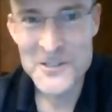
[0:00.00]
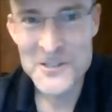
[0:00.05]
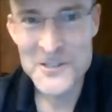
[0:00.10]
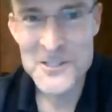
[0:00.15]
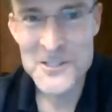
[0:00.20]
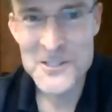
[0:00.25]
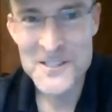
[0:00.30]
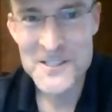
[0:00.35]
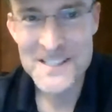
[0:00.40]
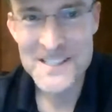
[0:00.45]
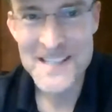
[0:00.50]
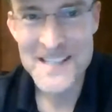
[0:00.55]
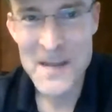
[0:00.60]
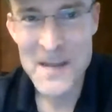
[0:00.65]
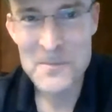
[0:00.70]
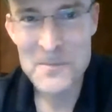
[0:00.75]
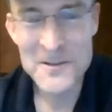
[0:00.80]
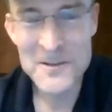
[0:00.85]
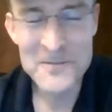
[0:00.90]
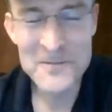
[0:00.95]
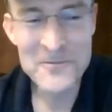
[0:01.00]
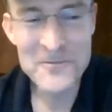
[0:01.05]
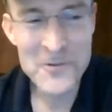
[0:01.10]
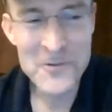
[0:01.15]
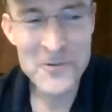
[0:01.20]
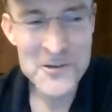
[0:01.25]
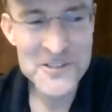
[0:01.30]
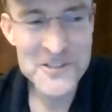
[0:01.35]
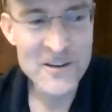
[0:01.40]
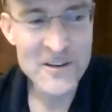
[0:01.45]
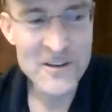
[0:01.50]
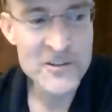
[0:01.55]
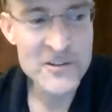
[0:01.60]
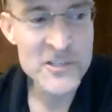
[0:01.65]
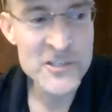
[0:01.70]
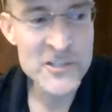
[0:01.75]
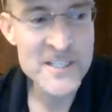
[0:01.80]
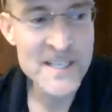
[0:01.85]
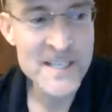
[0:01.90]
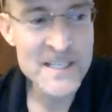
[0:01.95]
sample of folk songs
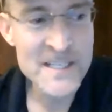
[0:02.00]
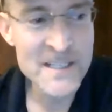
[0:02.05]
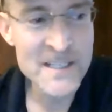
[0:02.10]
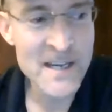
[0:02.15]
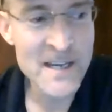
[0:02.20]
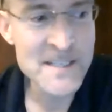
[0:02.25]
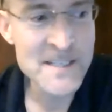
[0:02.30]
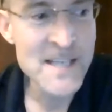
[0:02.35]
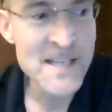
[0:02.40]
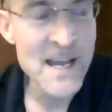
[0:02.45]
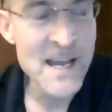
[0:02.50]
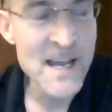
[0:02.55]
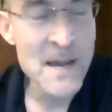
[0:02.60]
she sent to us.